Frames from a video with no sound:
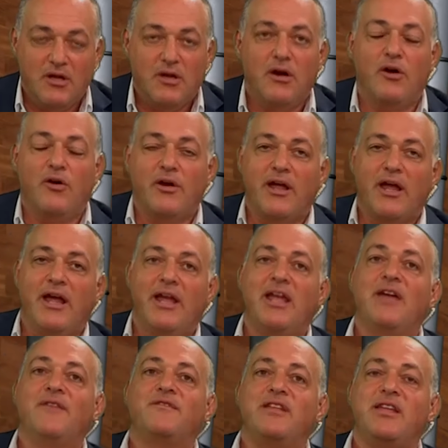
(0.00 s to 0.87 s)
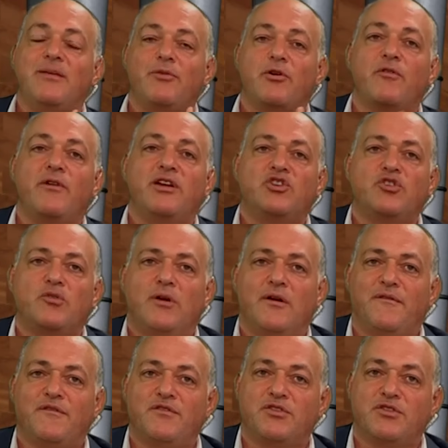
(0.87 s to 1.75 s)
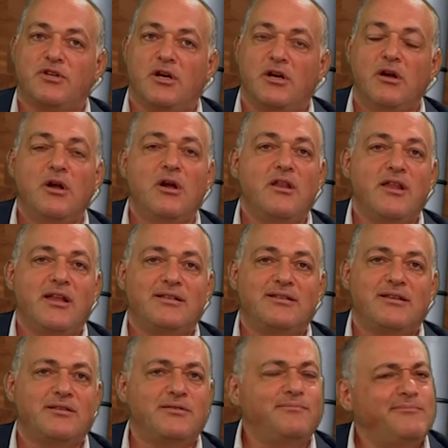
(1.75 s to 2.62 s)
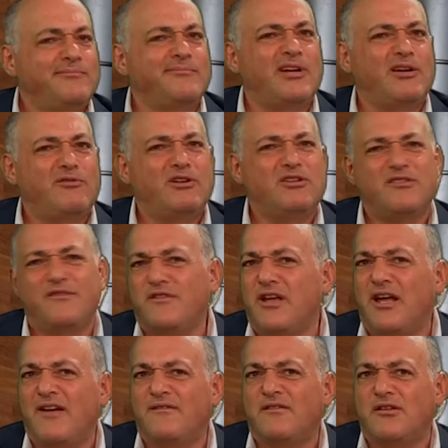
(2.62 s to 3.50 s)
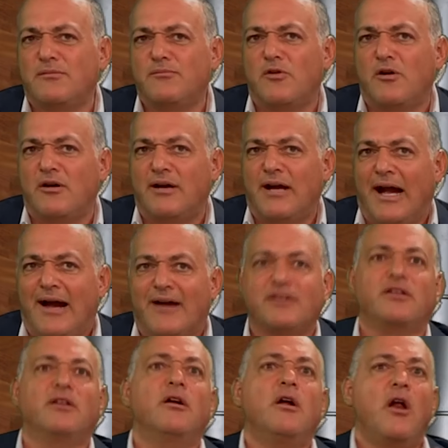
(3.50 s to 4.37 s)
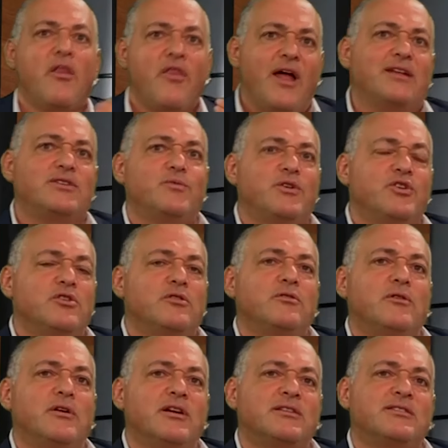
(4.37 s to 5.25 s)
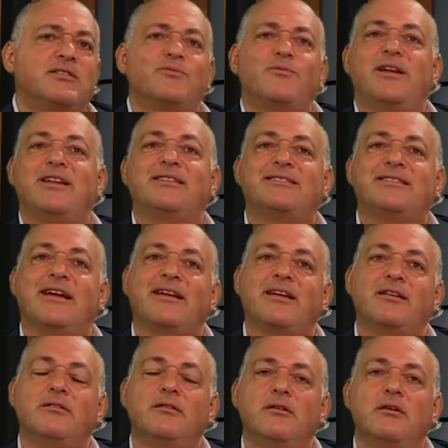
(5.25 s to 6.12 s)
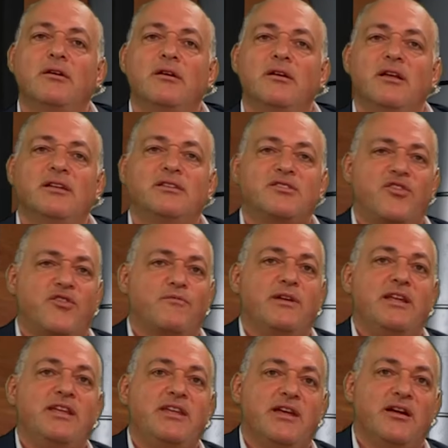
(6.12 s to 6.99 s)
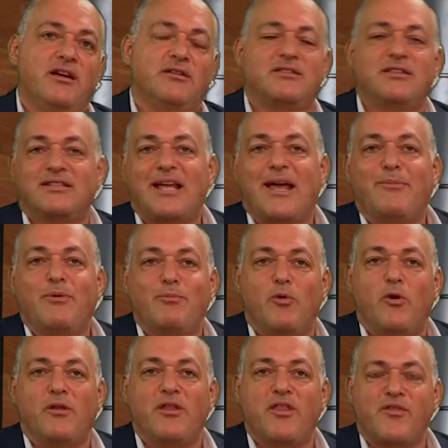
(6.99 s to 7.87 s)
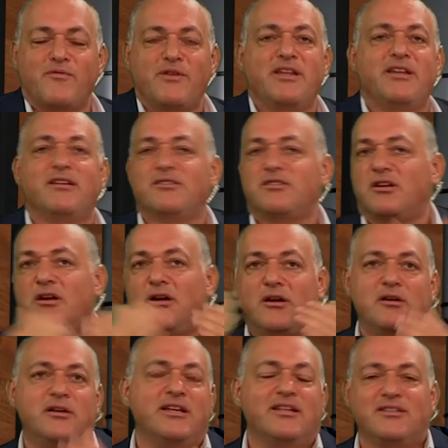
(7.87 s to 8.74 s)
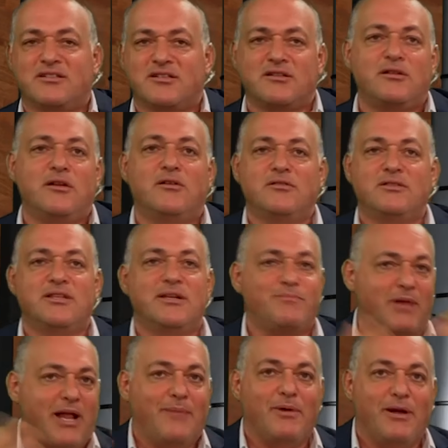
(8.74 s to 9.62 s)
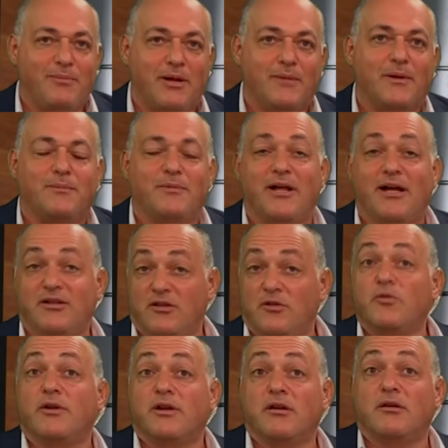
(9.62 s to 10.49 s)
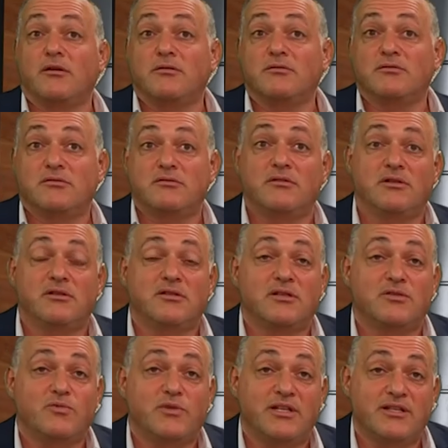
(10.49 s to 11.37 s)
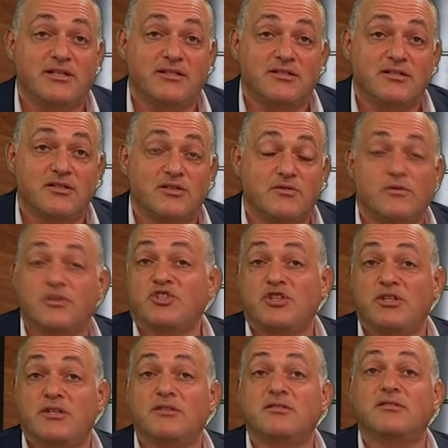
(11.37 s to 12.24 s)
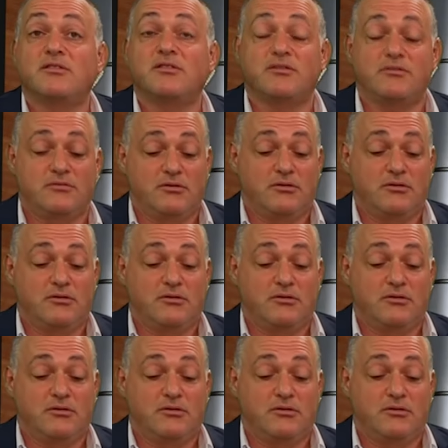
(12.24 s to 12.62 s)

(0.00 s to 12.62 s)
Okay, if the immigration officer then says, I wonder if you have good moral character, that's when your lawyer says, wait a second, it's 3 years, this happened more than 3 years ago, he disclosed it, blah, blah, blah, blah, blah, and the lawyer goes and does what he needs to do, or she needs to do.